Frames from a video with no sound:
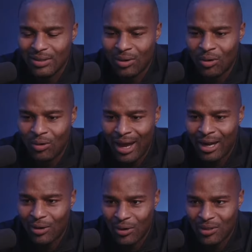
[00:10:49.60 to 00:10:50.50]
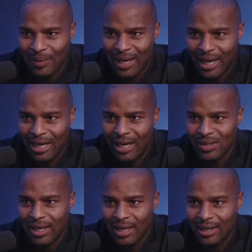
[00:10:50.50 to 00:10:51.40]
ran across my head, and I was
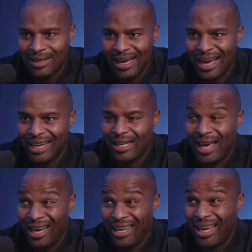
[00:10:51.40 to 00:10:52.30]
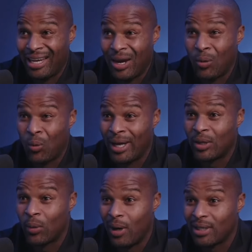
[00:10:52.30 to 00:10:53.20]
like, golly, I cannot wait
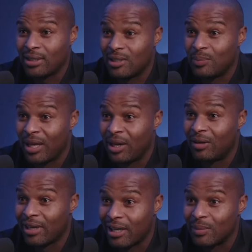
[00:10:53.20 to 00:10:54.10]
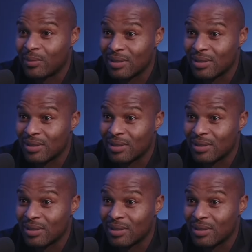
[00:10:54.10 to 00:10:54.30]
to watch these playoff games.